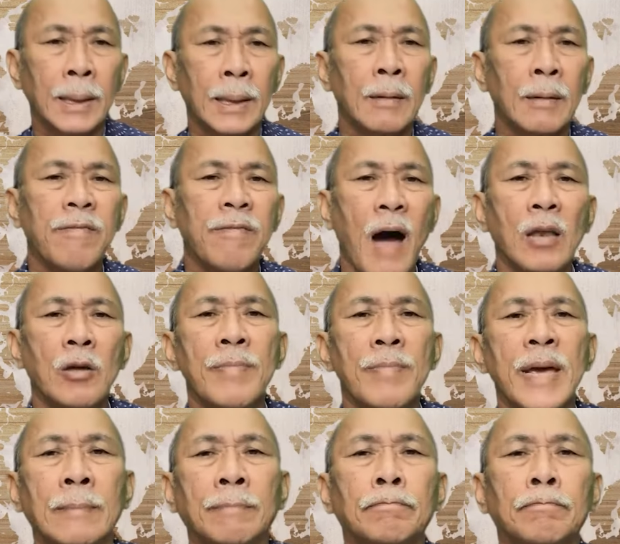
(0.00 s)
follow
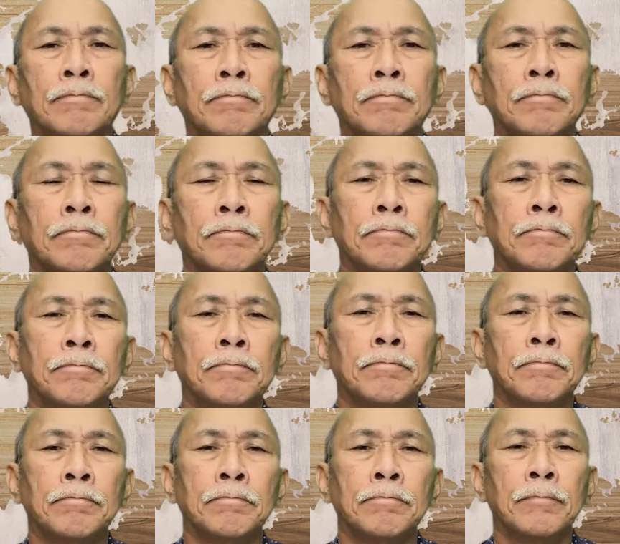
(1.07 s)
me.
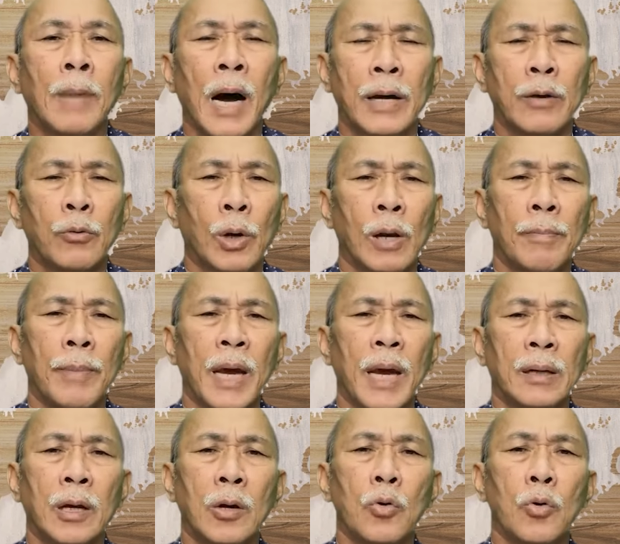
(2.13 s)
I will make
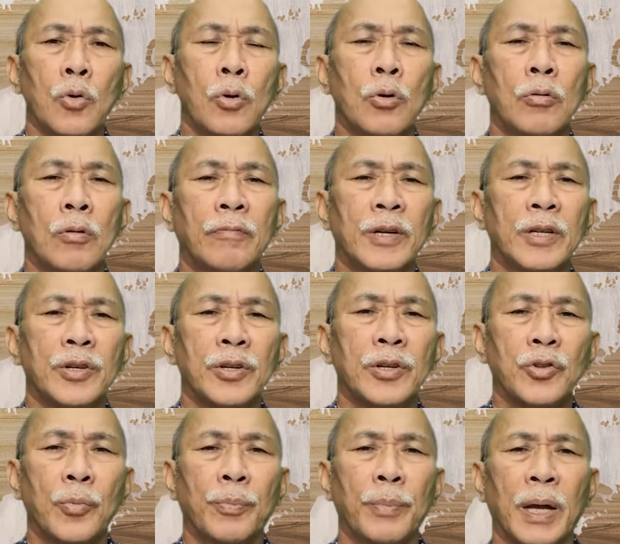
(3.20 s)
you fishers
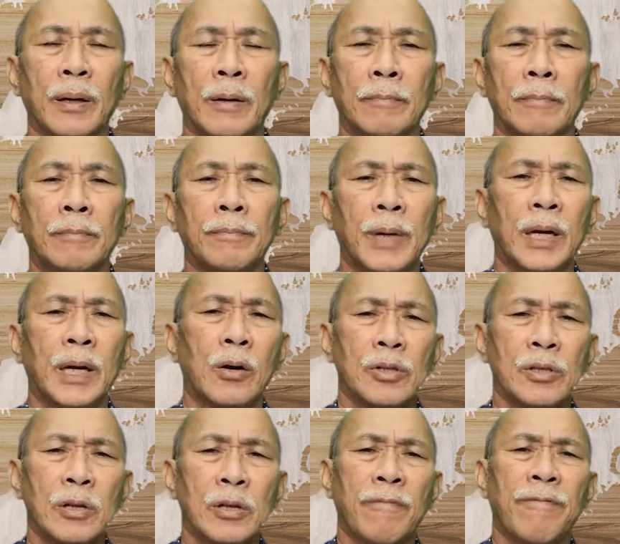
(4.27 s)
of men." Because
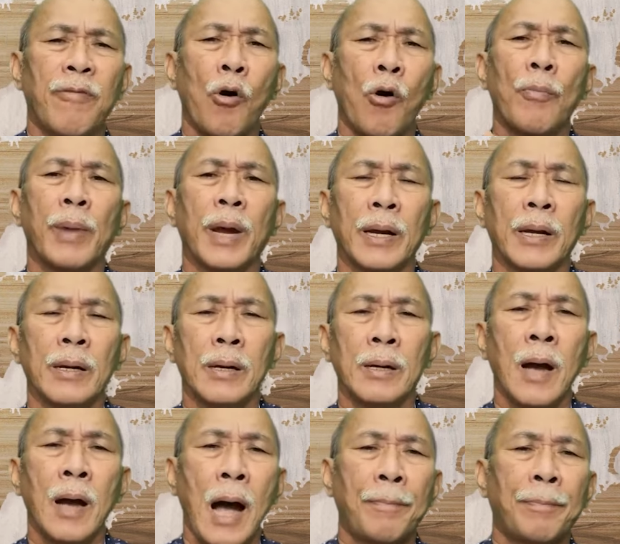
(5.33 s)
the forming
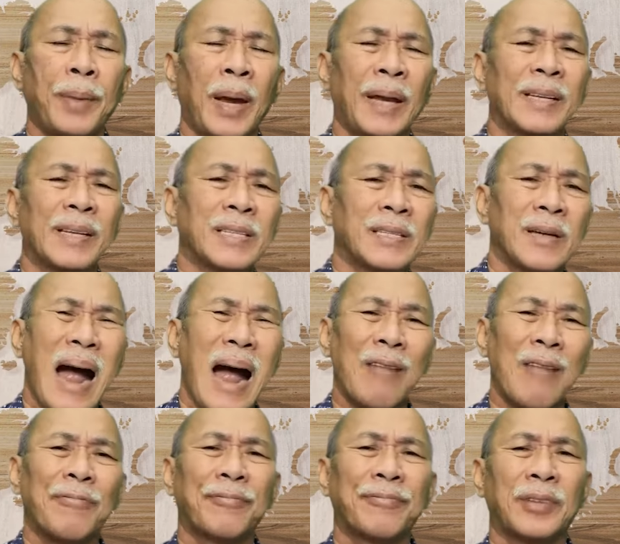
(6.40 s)
happens
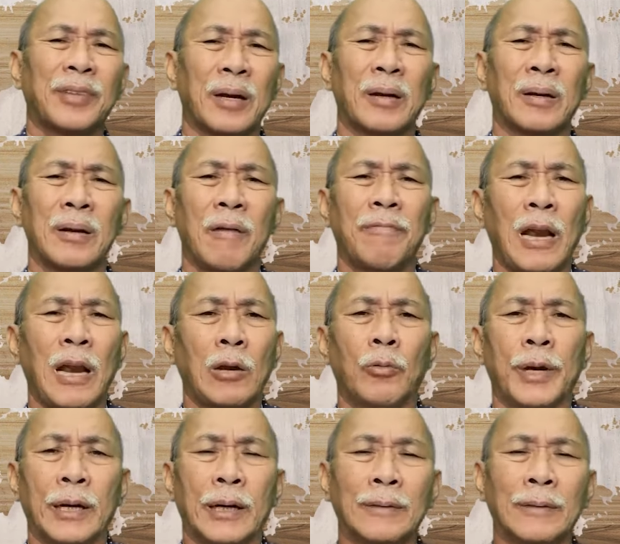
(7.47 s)
after the following.